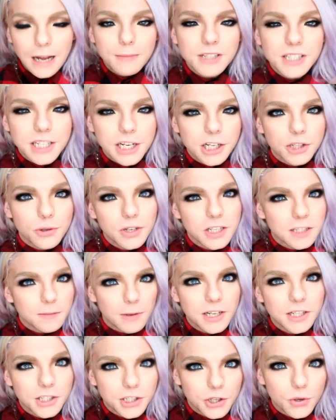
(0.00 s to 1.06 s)
I'm just here to
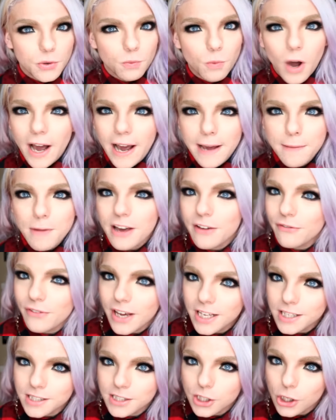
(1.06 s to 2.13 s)
explain to you why my
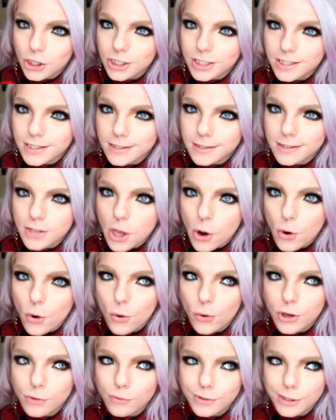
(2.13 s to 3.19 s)
face looks
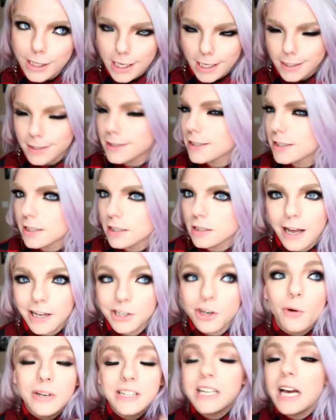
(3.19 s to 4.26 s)
so unique. I
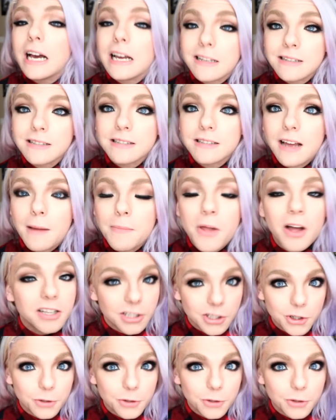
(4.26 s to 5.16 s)
know it does, I'm not